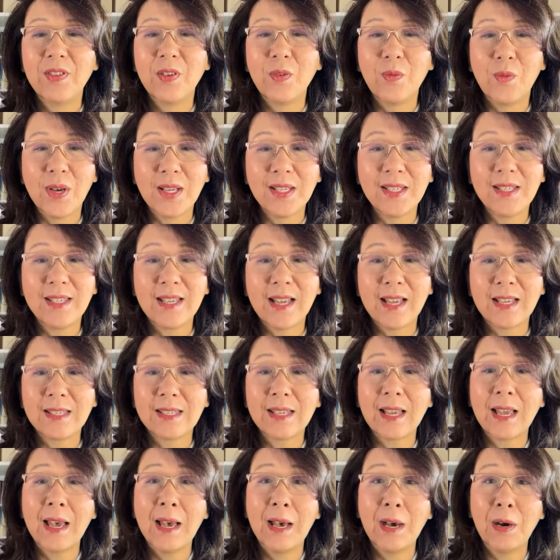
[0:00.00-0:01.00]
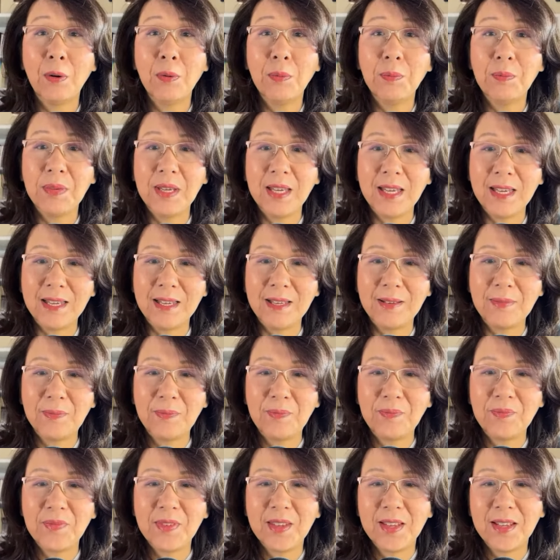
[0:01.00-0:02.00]
One says, help me.
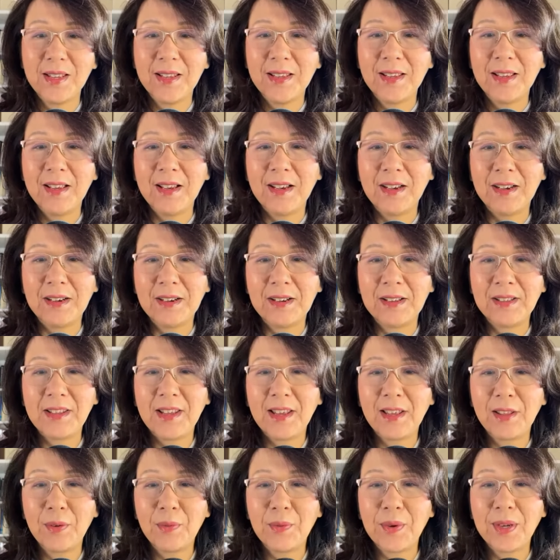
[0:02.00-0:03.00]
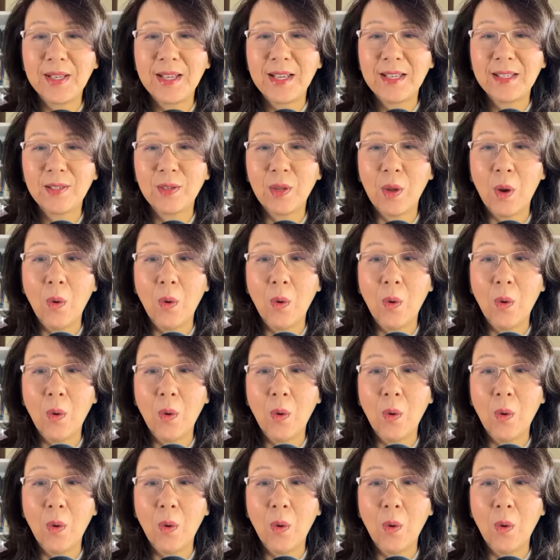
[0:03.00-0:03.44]
The other one is,